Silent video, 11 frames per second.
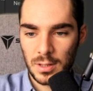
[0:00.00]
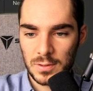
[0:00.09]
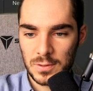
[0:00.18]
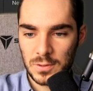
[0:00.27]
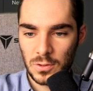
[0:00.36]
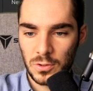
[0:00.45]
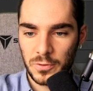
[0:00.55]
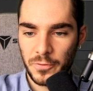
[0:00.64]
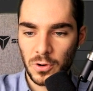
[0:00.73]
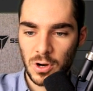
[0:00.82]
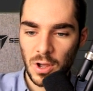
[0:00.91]
search
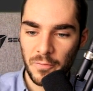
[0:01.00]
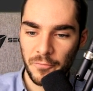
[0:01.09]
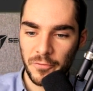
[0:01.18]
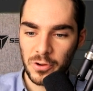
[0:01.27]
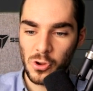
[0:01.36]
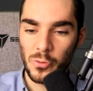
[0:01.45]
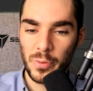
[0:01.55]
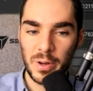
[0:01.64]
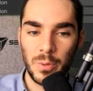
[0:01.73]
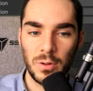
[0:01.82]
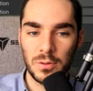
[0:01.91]
for
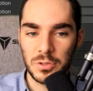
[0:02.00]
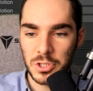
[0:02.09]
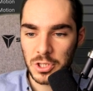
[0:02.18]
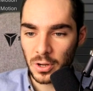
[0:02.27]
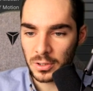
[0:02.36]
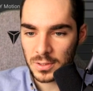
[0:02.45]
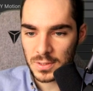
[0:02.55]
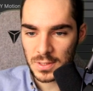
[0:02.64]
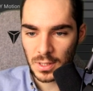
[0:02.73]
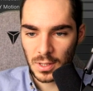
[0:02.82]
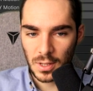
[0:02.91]
configurable joint.
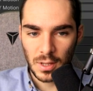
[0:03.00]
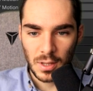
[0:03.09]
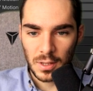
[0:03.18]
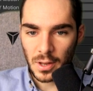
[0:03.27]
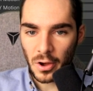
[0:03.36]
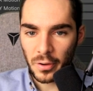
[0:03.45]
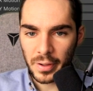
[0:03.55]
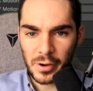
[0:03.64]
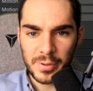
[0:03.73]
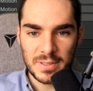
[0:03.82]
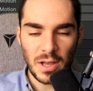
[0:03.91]
Now
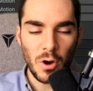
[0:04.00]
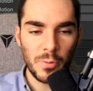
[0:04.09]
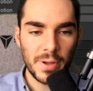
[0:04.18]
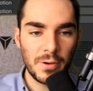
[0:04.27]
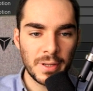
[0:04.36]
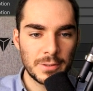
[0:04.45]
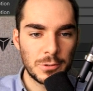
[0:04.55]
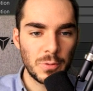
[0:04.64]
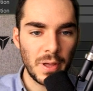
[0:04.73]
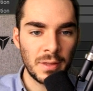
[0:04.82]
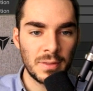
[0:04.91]
here is how we're going to
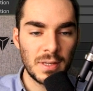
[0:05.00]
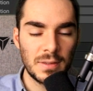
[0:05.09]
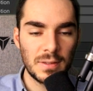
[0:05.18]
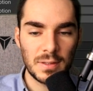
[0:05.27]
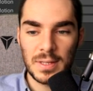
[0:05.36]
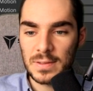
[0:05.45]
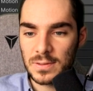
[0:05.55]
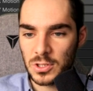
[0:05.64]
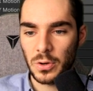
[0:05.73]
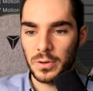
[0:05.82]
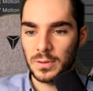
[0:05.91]
edit this
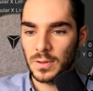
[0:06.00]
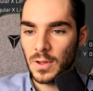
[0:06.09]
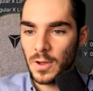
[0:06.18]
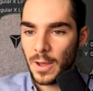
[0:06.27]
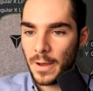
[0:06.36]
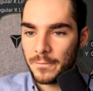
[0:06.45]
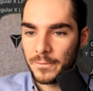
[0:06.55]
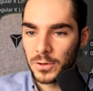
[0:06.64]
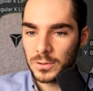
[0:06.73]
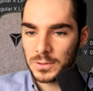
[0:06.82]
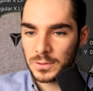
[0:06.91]
joint.
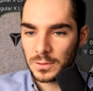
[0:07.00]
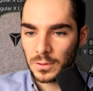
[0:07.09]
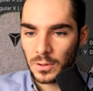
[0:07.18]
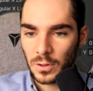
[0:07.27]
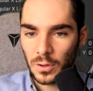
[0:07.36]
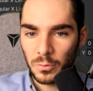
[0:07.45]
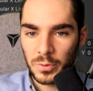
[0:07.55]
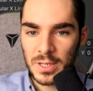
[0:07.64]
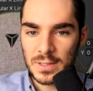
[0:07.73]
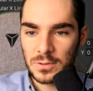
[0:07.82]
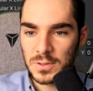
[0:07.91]
First, we
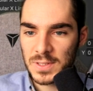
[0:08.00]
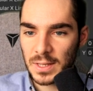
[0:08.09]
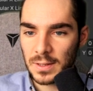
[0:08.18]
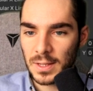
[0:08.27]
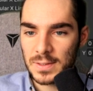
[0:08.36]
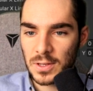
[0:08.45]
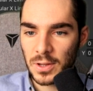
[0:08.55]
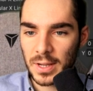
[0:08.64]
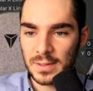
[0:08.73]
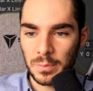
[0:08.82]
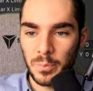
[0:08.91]
need to set its
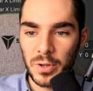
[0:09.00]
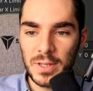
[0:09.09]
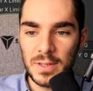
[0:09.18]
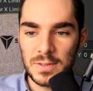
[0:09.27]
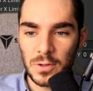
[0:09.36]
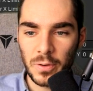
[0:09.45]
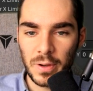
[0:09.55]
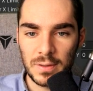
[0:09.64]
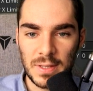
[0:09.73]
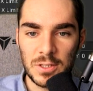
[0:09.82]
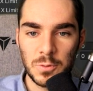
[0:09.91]
connected body. So
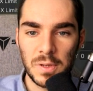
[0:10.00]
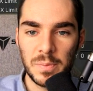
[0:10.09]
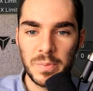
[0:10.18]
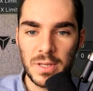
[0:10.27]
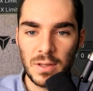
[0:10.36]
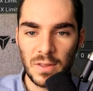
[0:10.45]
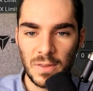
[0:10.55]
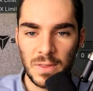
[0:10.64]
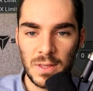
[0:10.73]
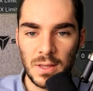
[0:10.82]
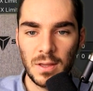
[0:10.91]
this will be
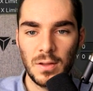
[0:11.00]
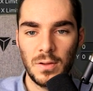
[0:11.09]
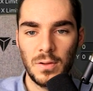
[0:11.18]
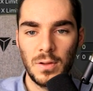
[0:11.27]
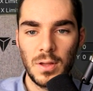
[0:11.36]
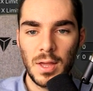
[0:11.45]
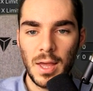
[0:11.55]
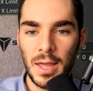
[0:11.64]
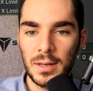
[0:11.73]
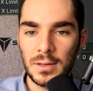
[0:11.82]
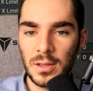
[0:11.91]
the
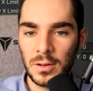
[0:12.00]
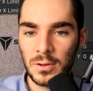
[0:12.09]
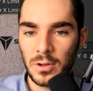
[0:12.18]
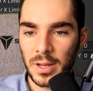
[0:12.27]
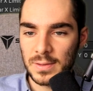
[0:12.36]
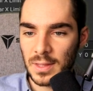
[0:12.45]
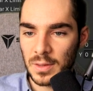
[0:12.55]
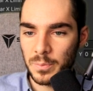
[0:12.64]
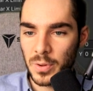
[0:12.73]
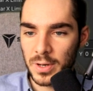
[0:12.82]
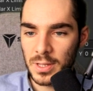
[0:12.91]
handgun connected
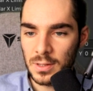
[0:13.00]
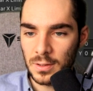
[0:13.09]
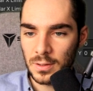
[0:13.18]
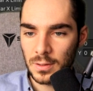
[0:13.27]
body.